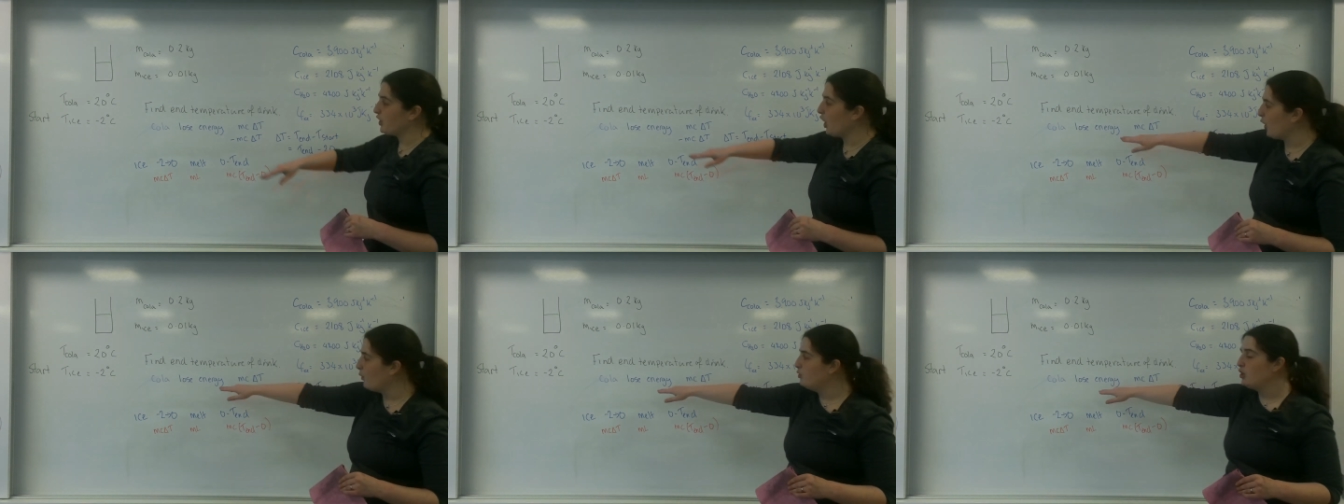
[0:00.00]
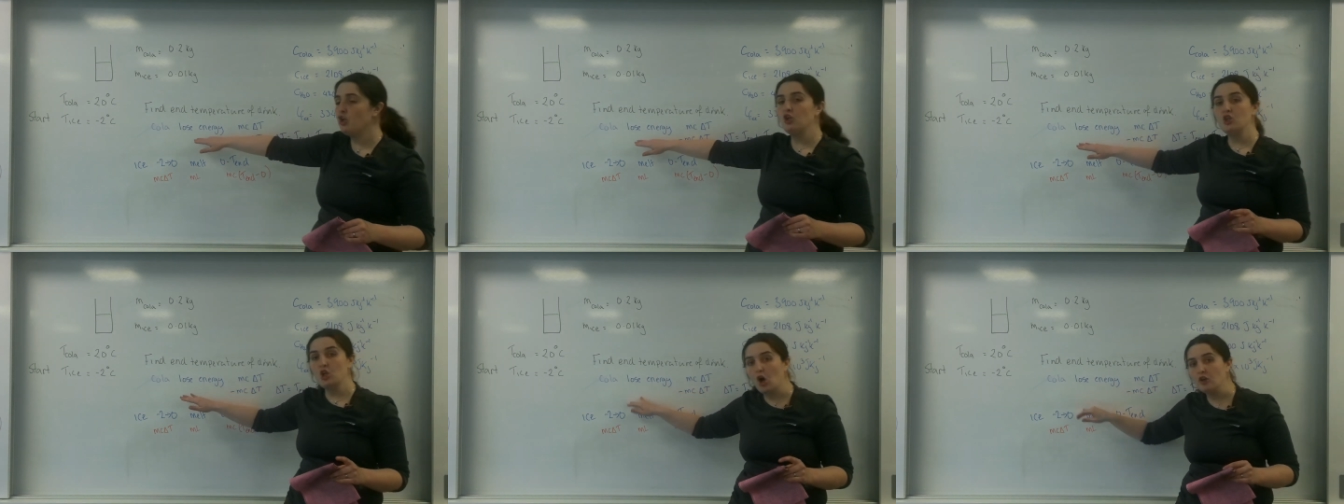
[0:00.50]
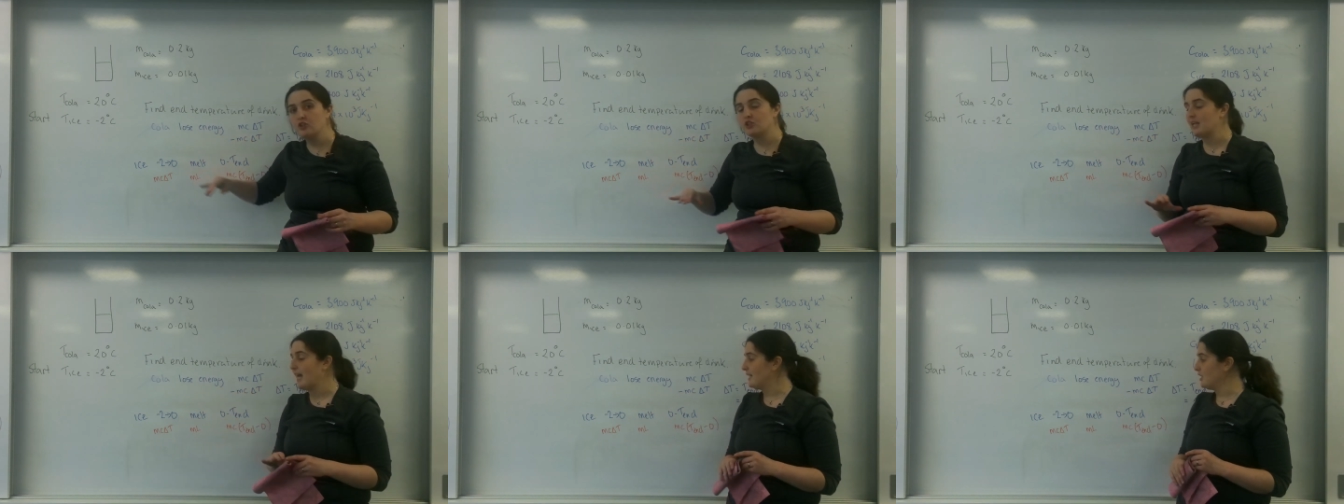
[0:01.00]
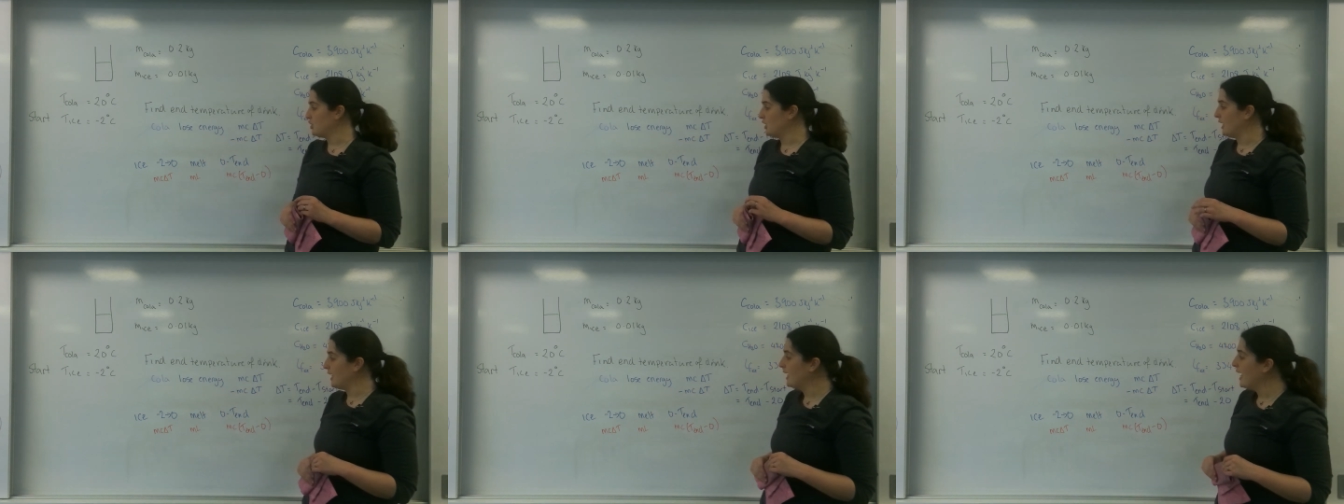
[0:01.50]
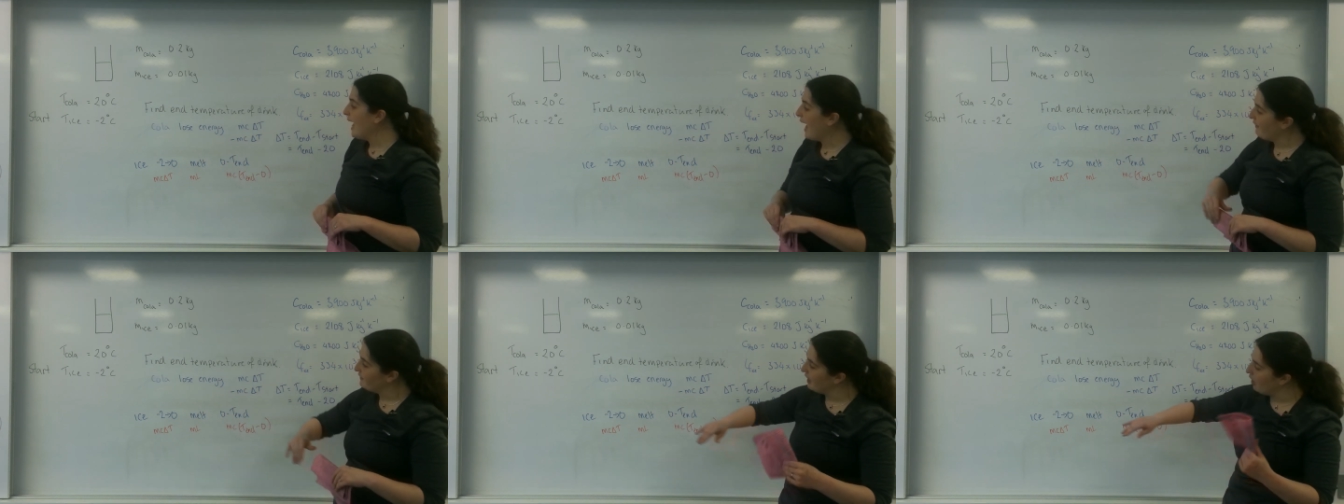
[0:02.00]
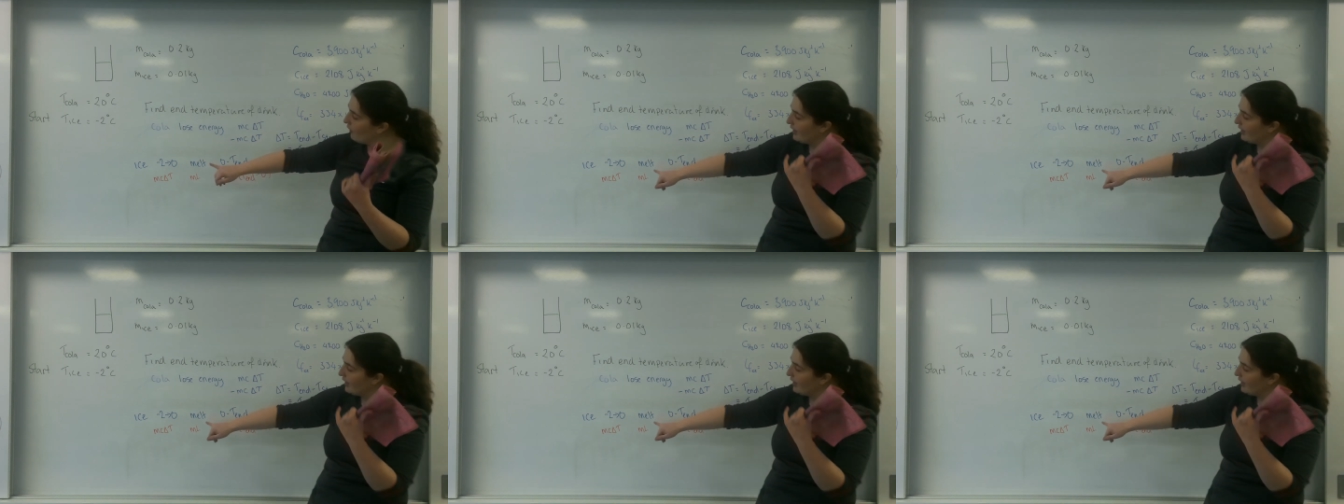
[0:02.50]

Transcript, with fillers: that the cola lost energy and